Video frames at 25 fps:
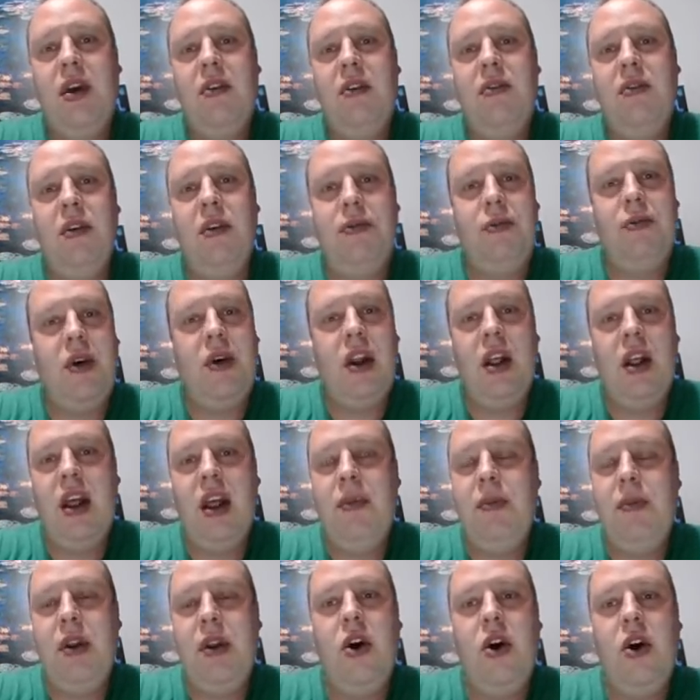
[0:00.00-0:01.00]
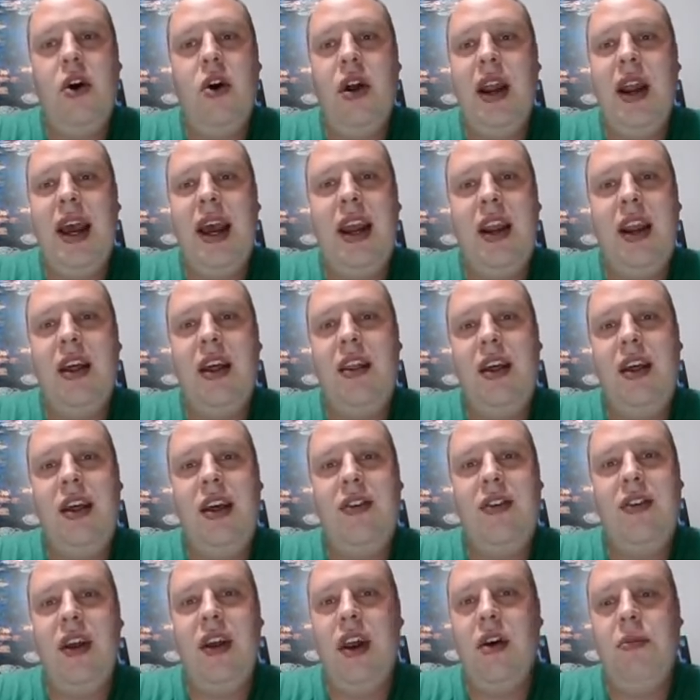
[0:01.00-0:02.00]
Feel free to let me know on any of
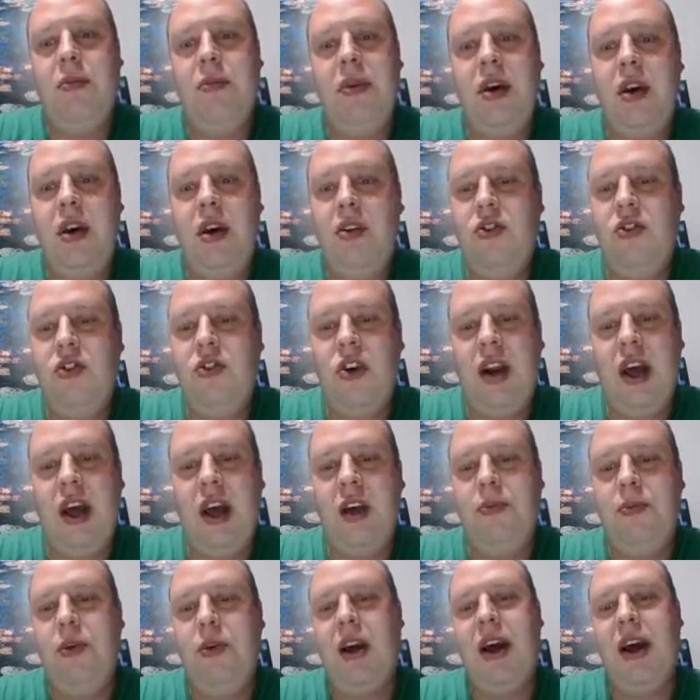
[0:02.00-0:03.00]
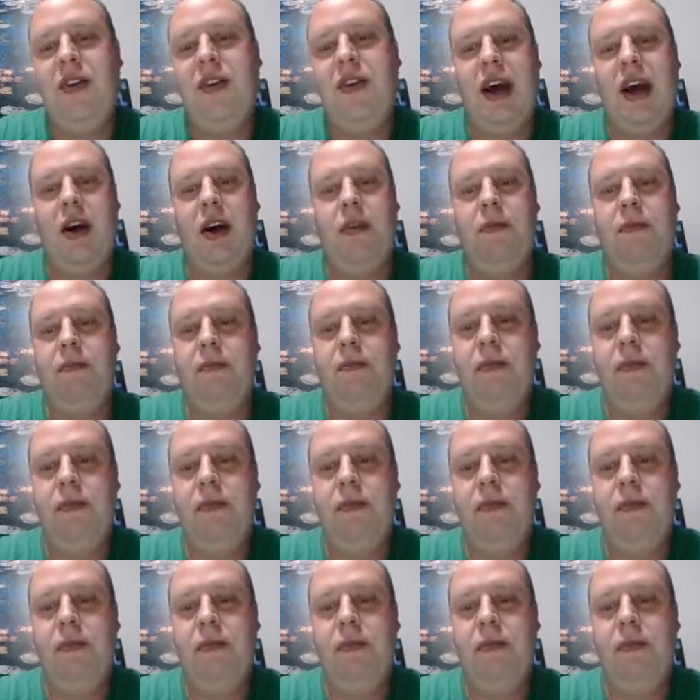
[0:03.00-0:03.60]
these, and I'll be sure to help you guys out.